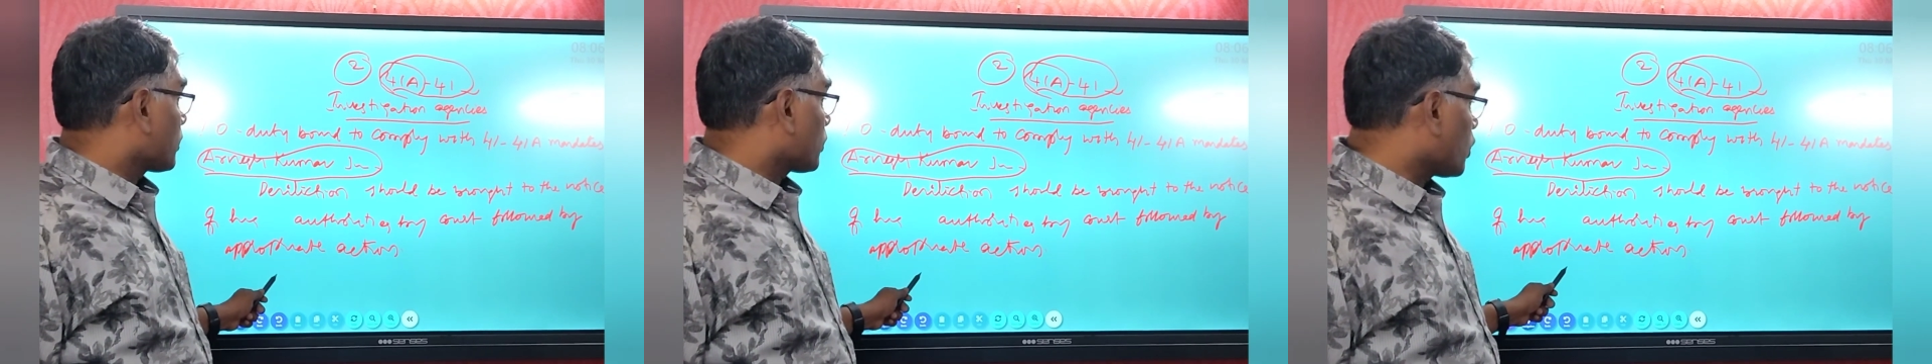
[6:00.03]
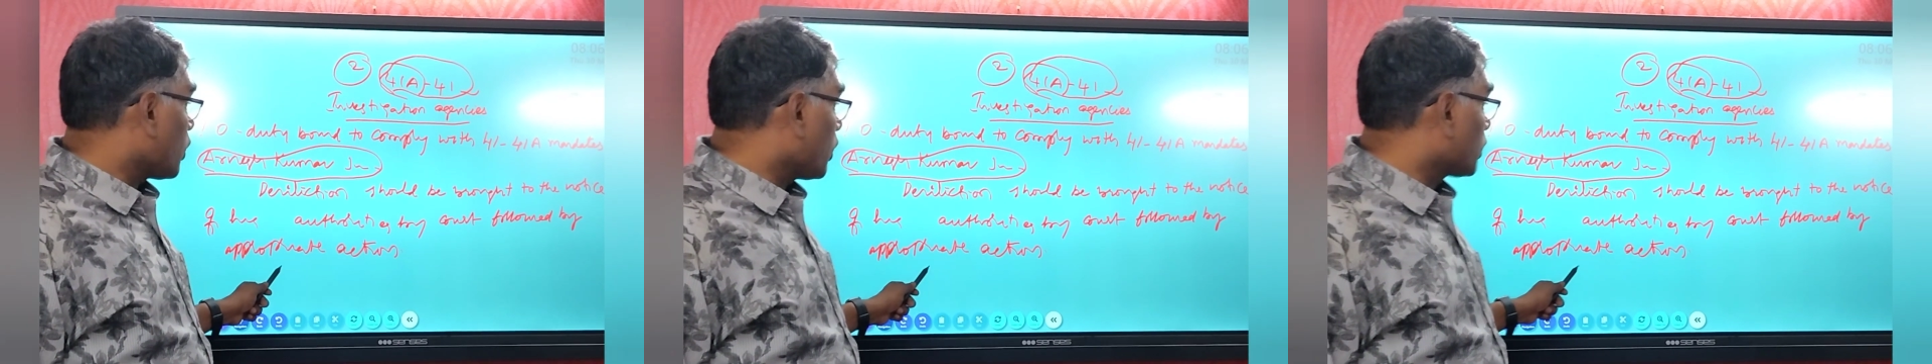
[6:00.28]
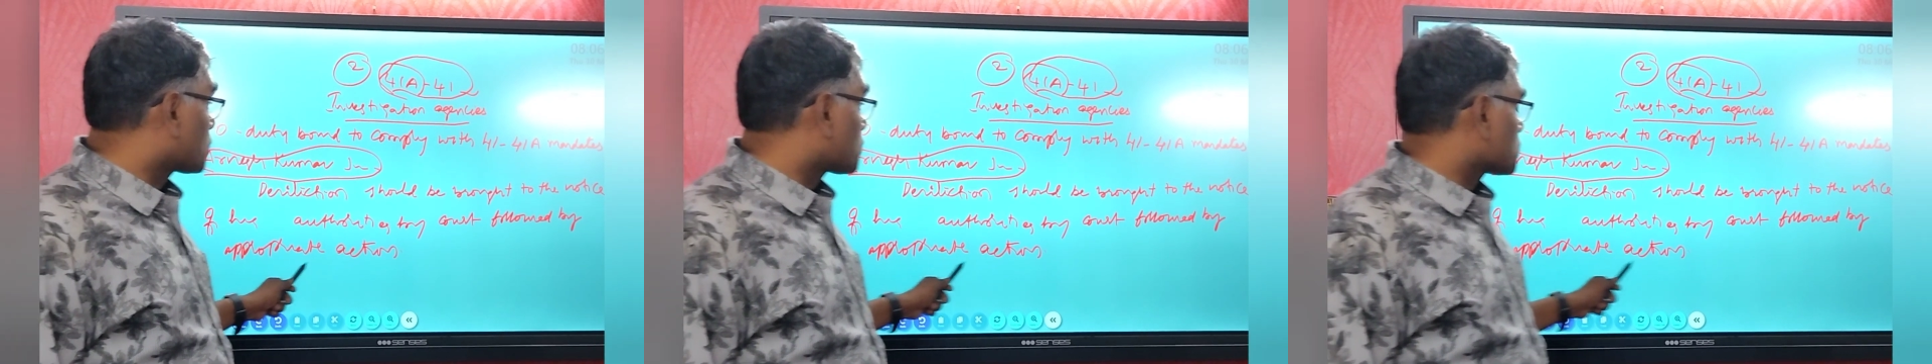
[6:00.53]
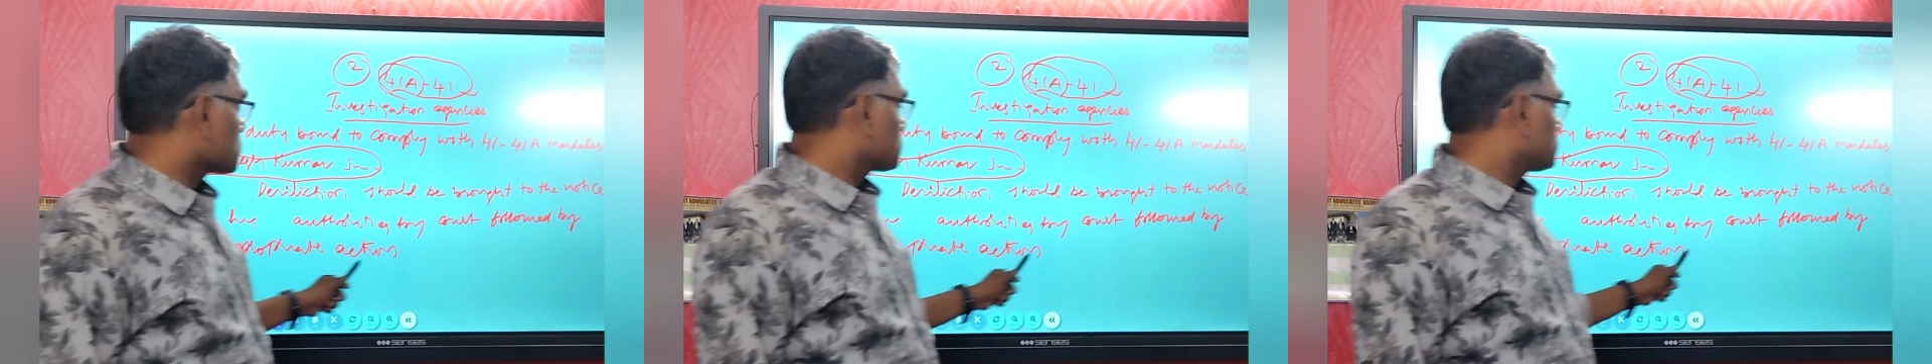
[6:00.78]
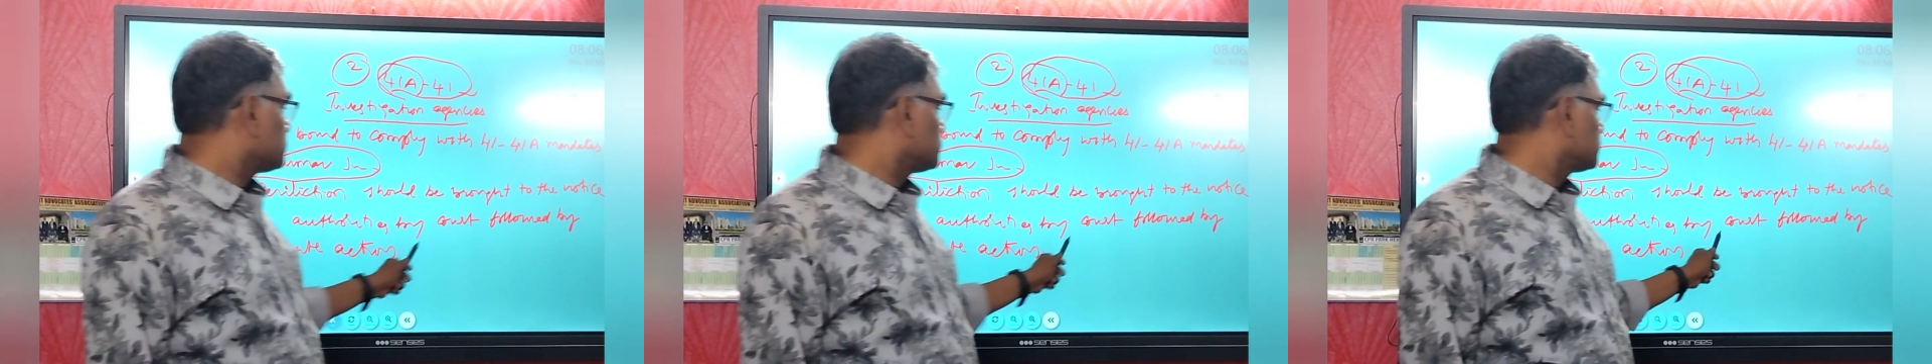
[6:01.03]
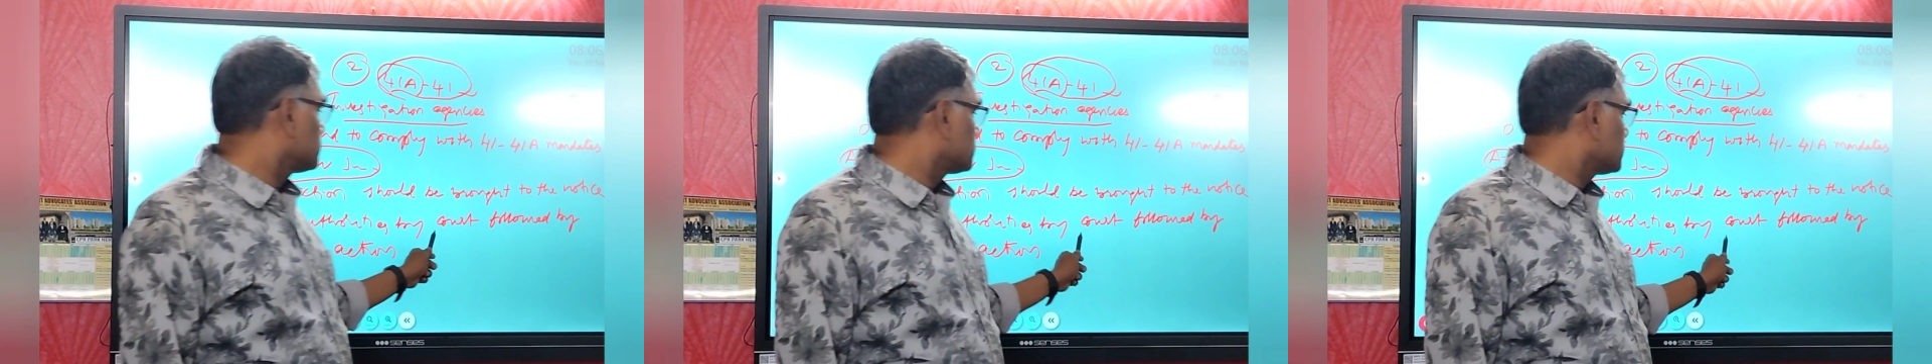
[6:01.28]
court.
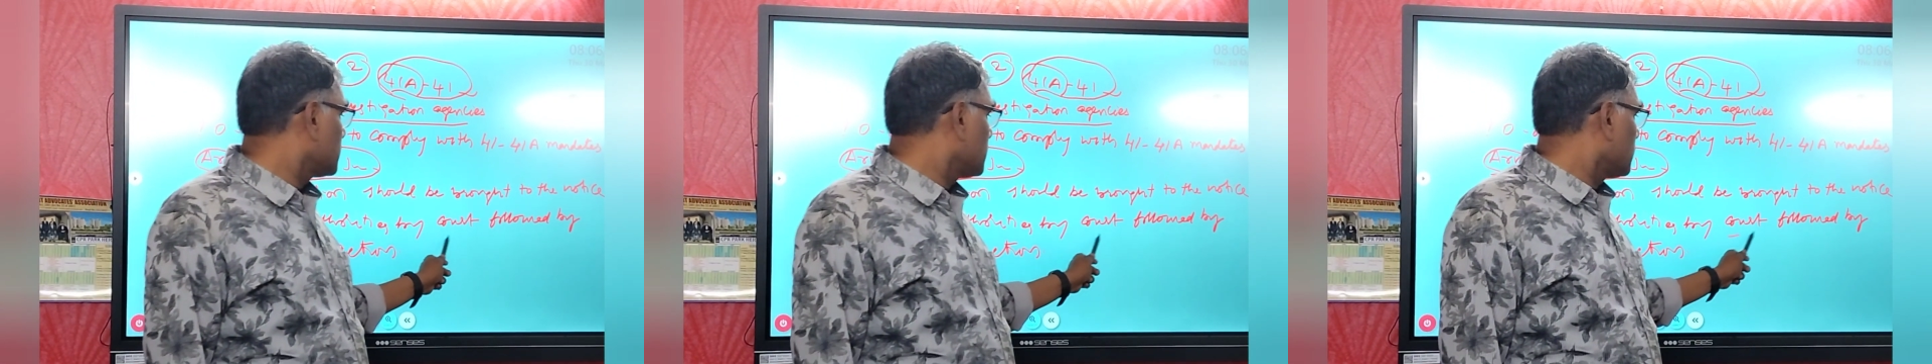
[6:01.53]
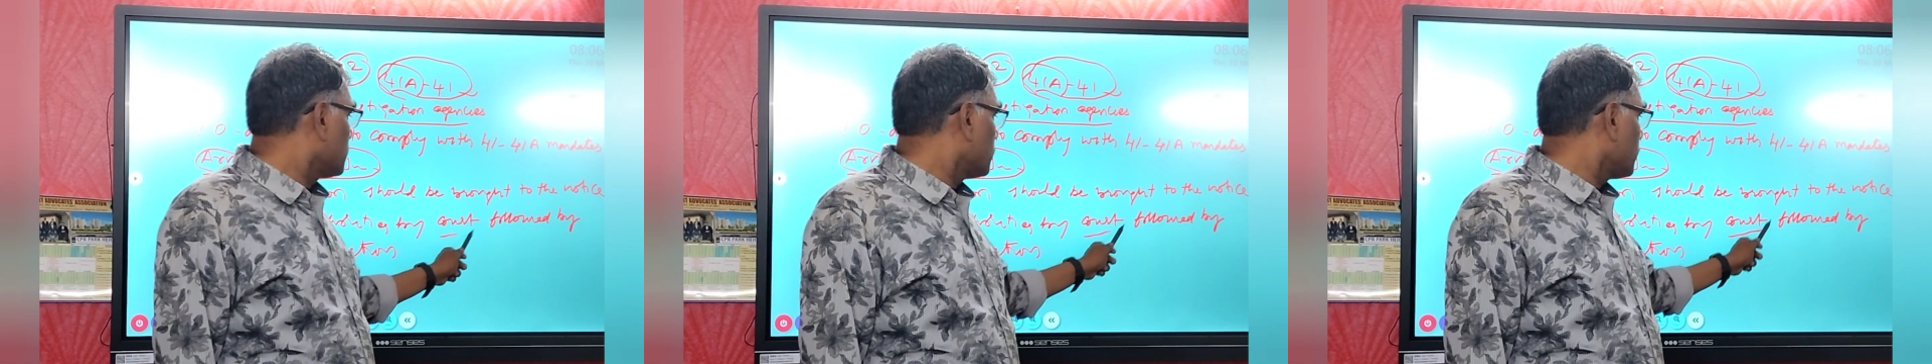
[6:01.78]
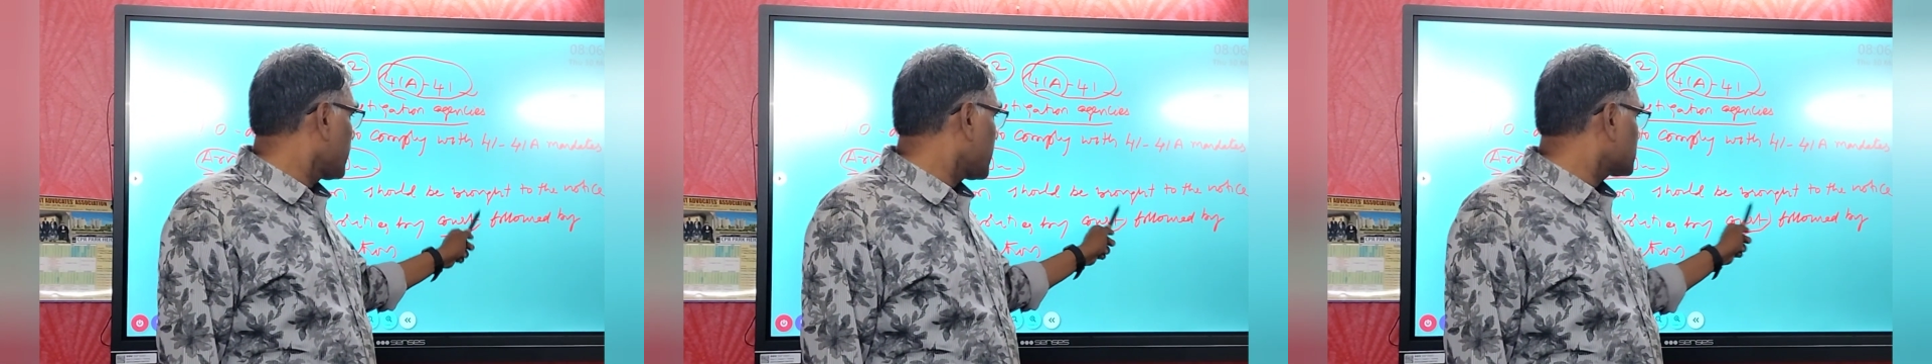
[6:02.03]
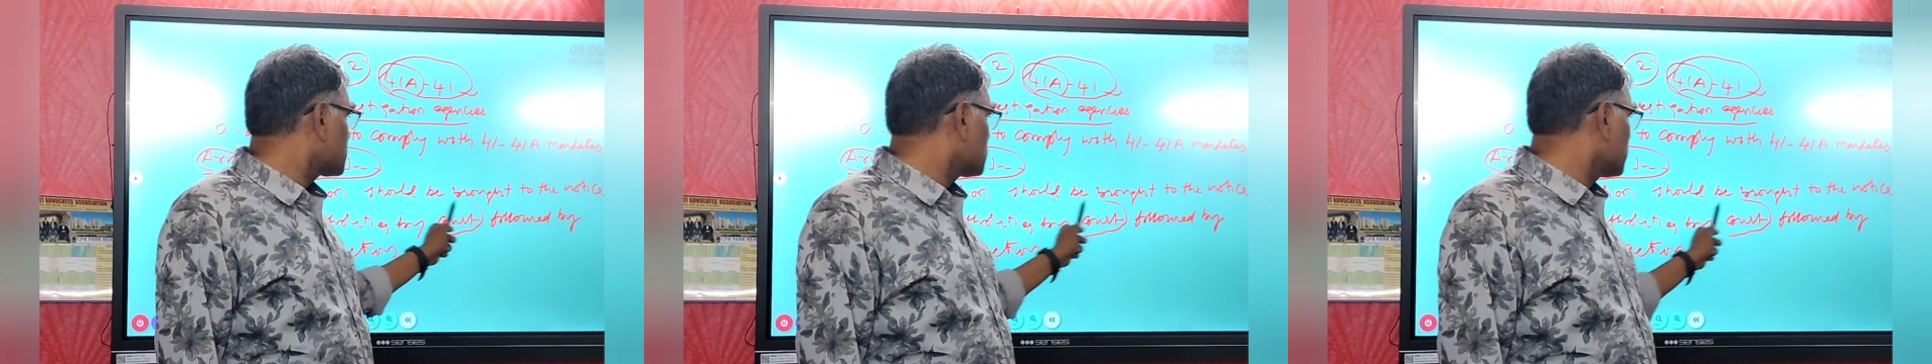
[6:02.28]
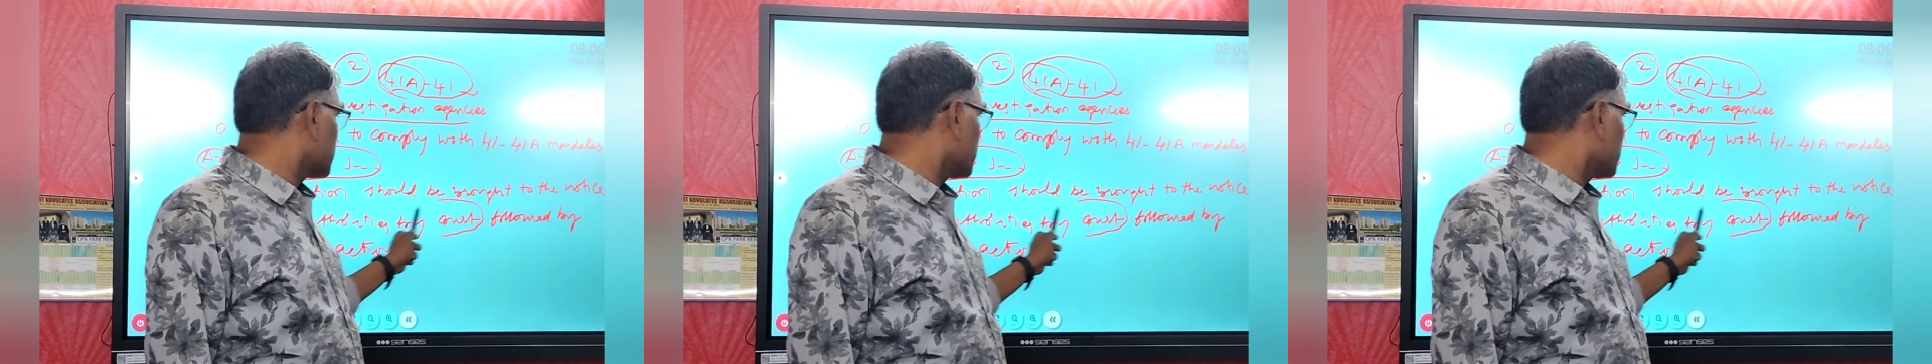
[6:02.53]
Who has to